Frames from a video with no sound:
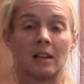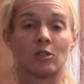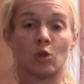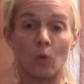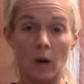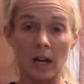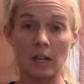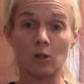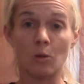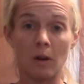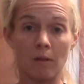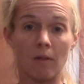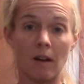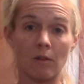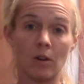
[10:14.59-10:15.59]

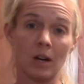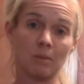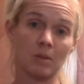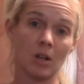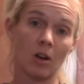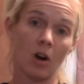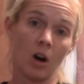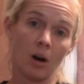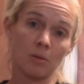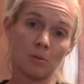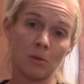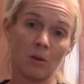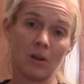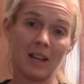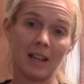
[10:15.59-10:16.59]
20-25 grams of carbs,
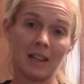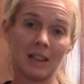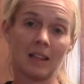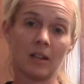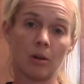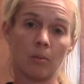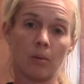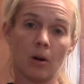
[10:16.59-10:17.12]
but only a little